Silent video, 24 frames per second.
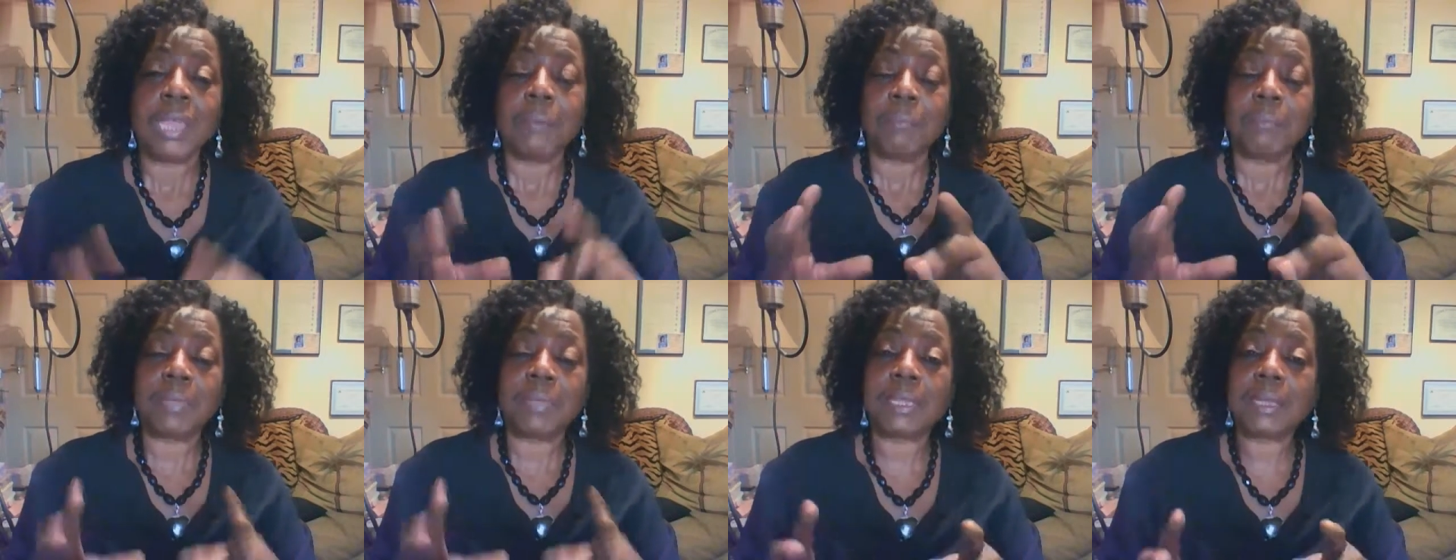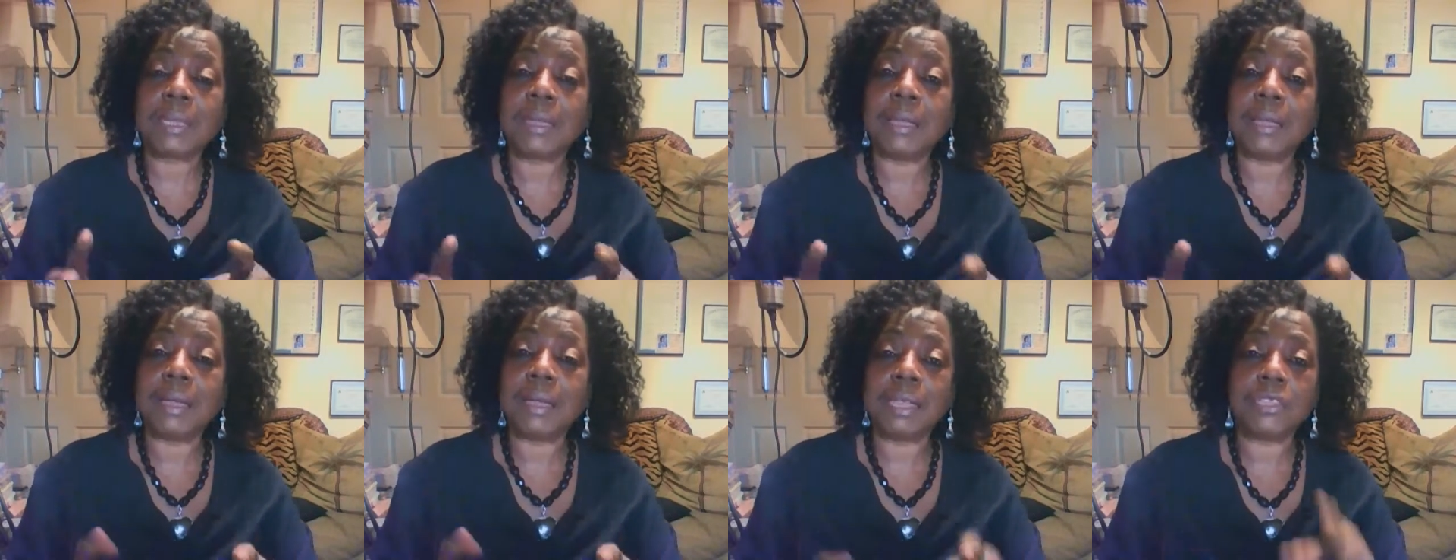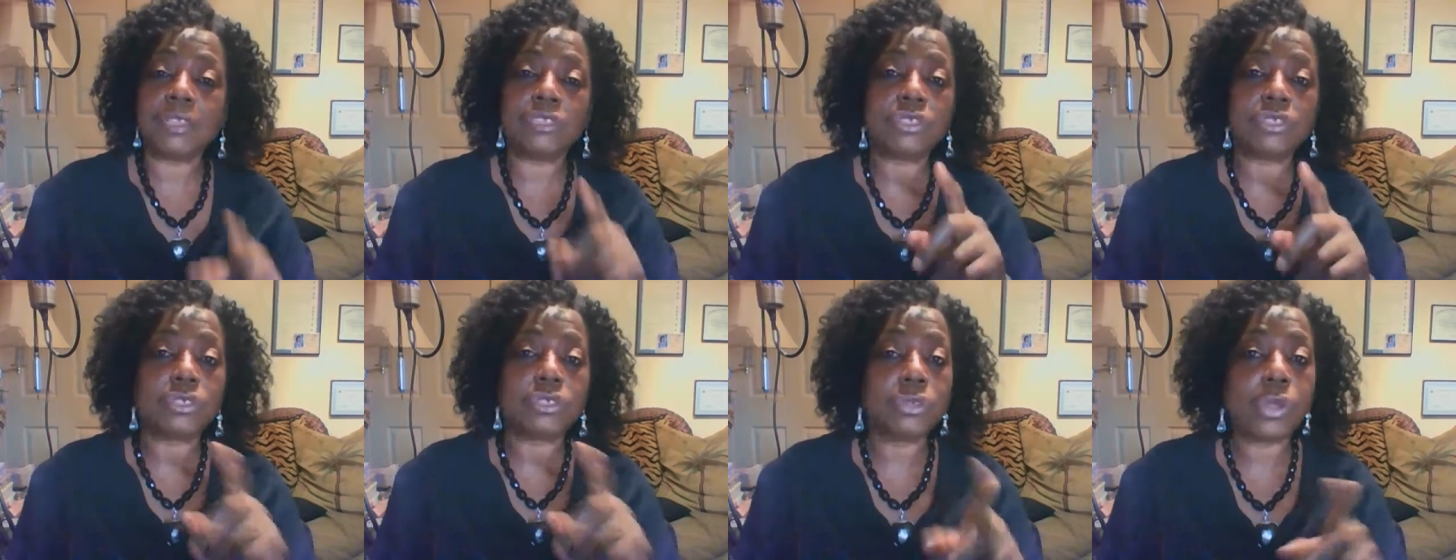
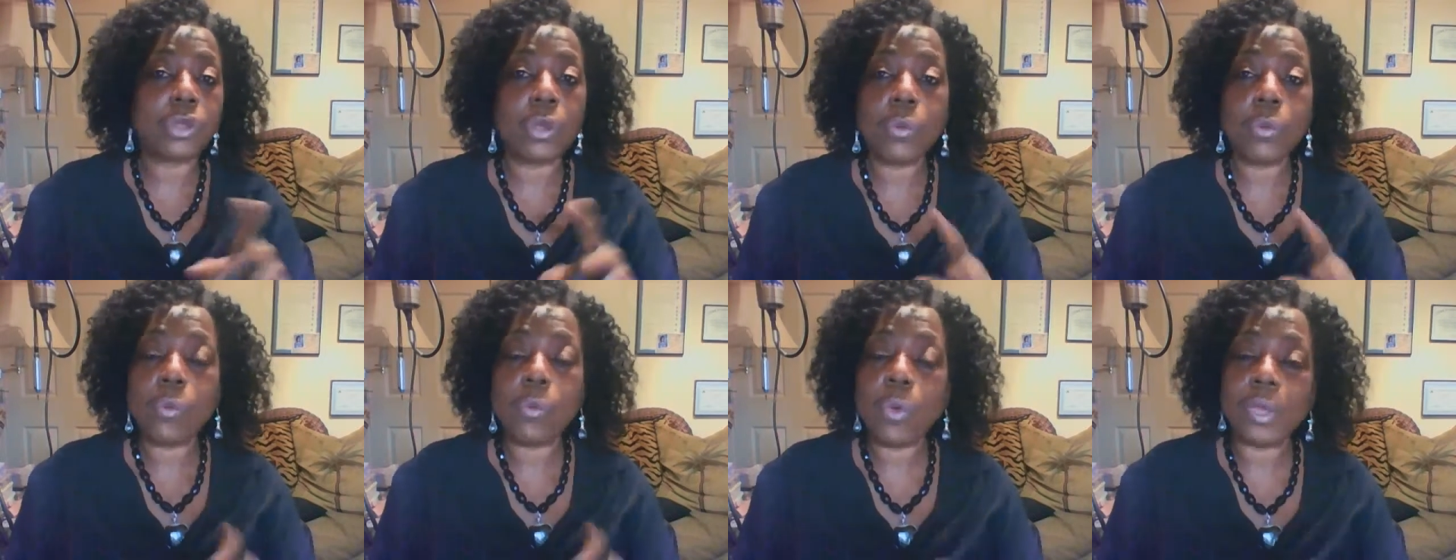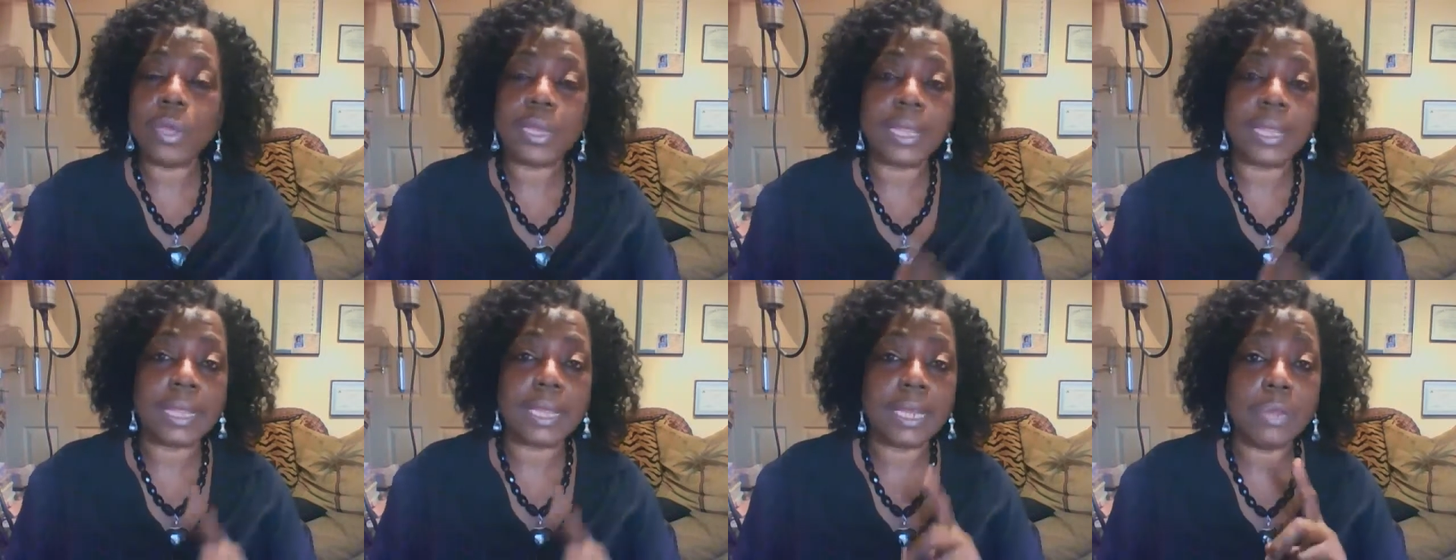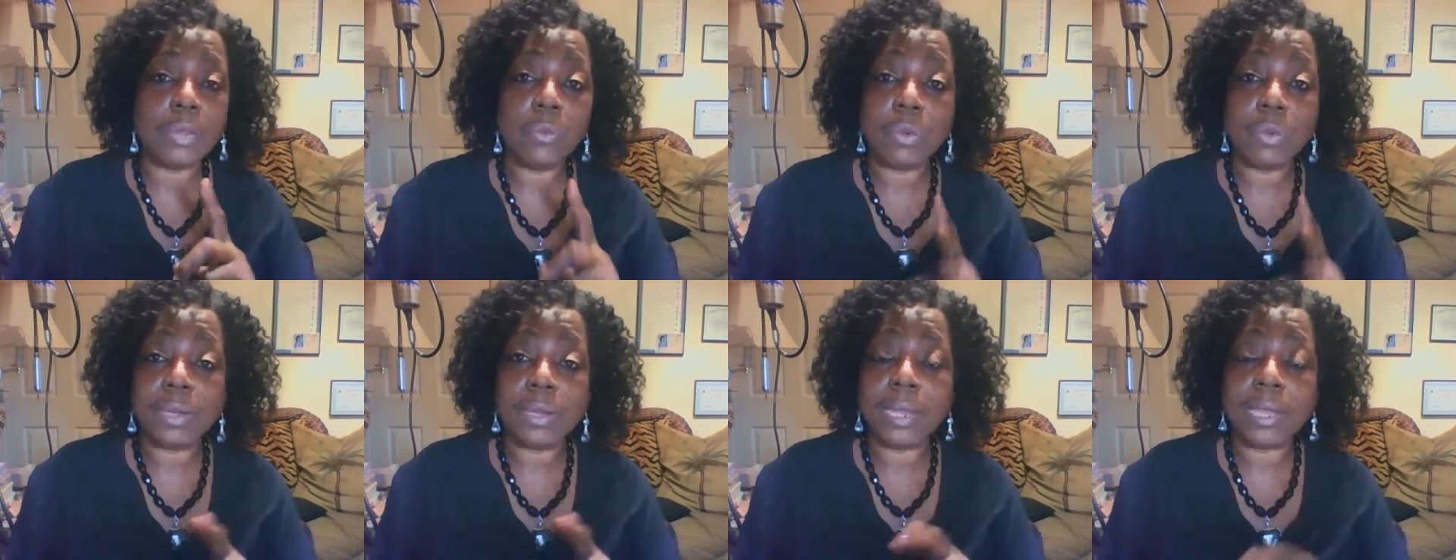because you don't want
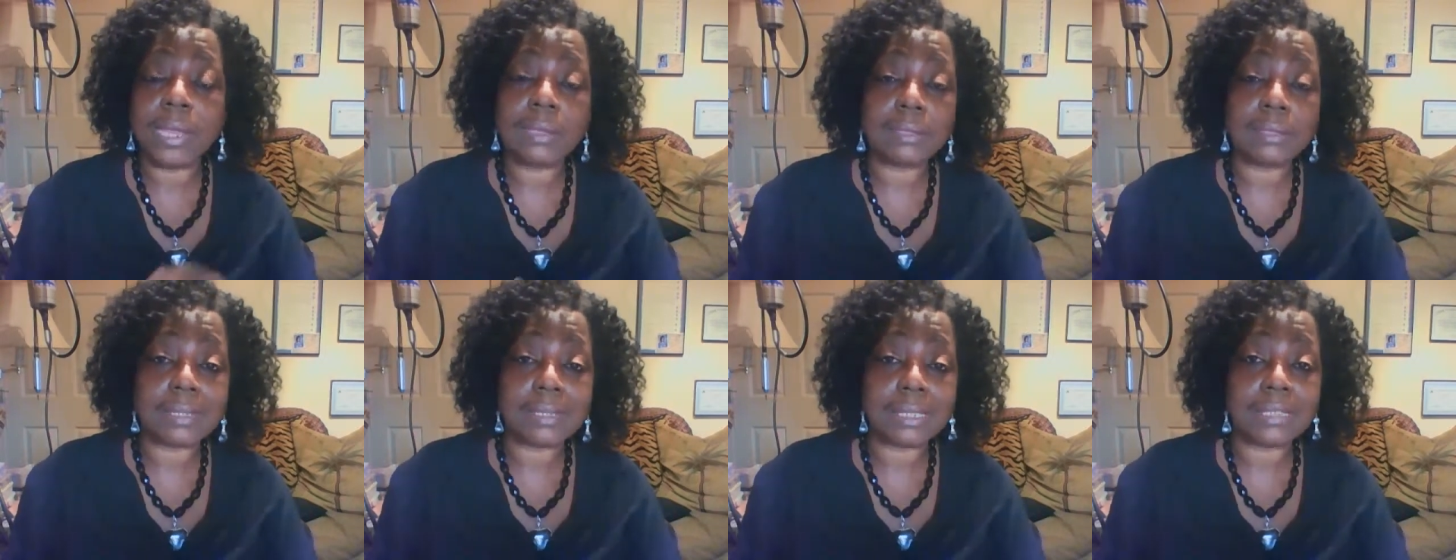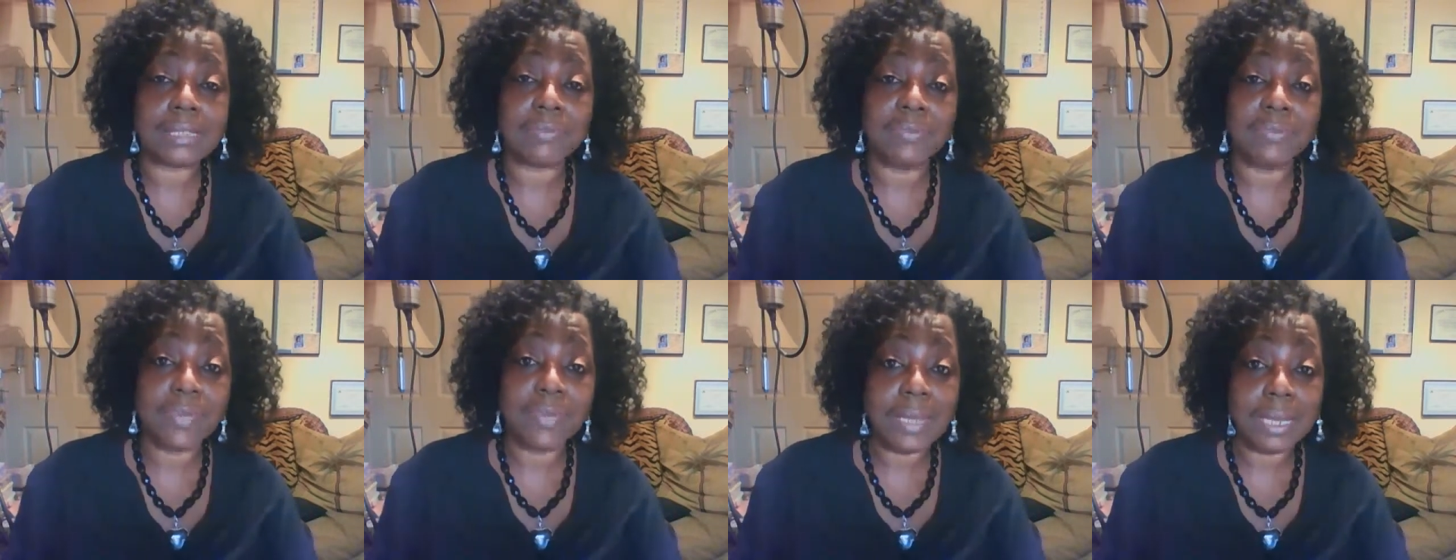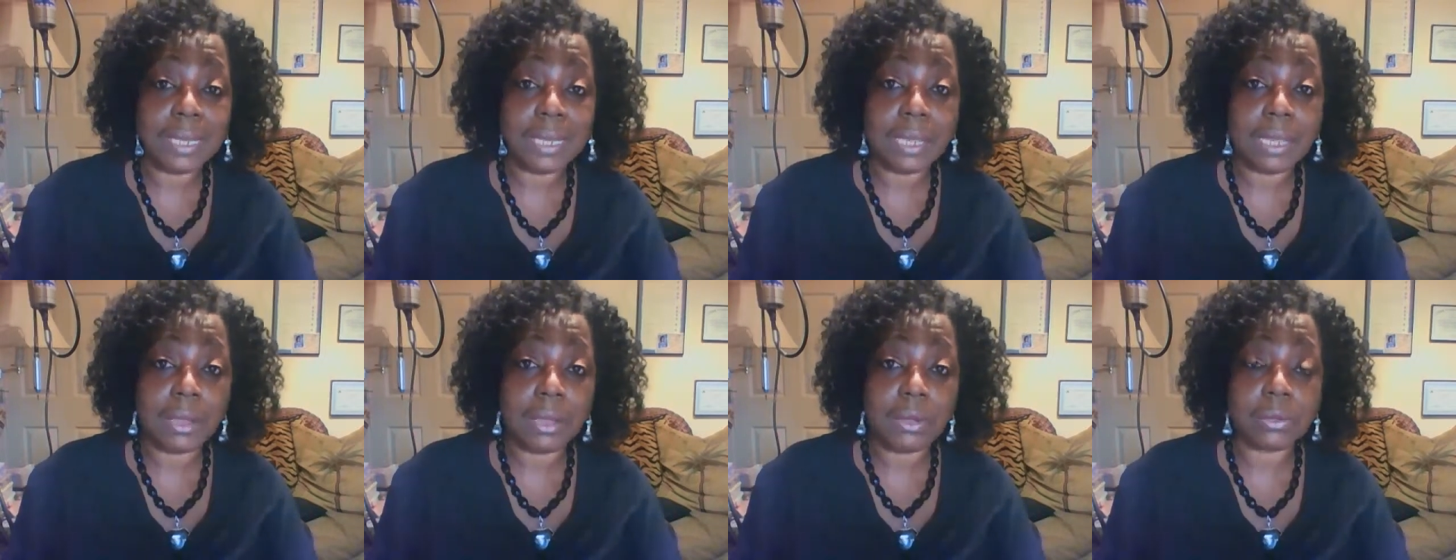anyone else's
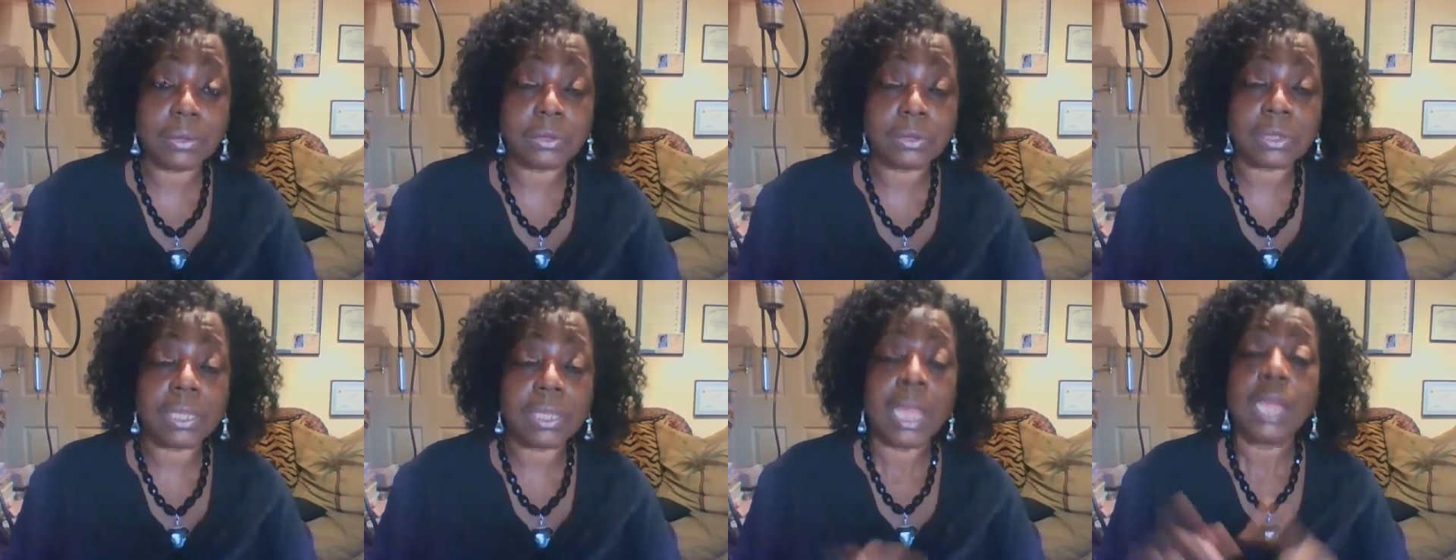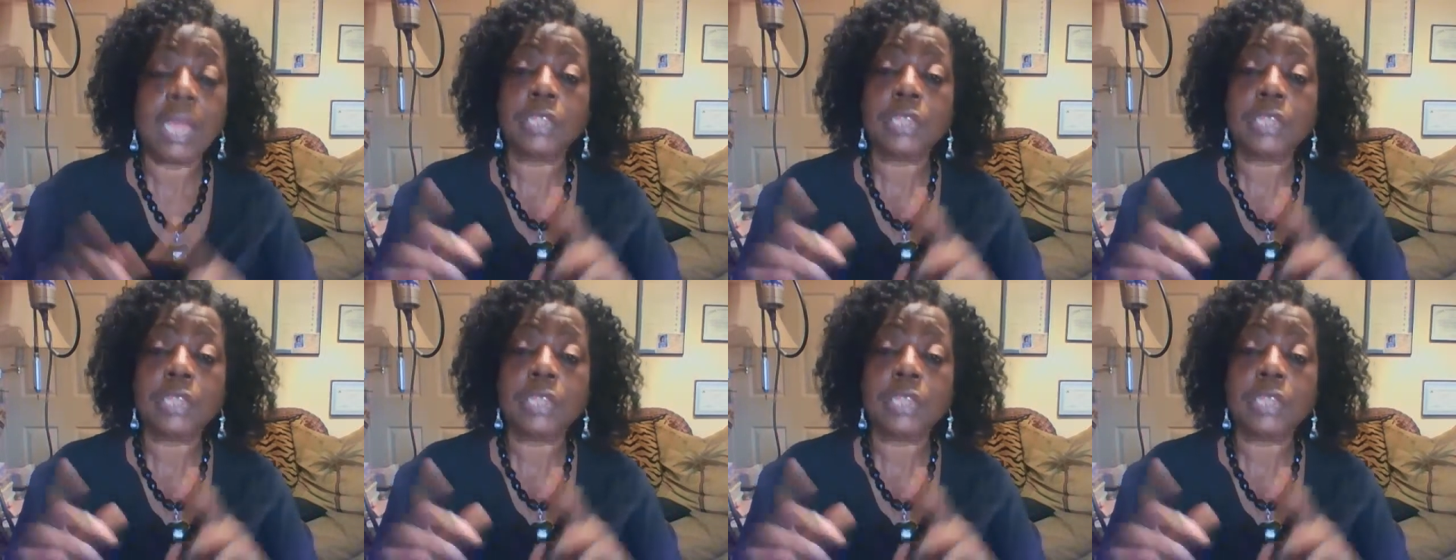videos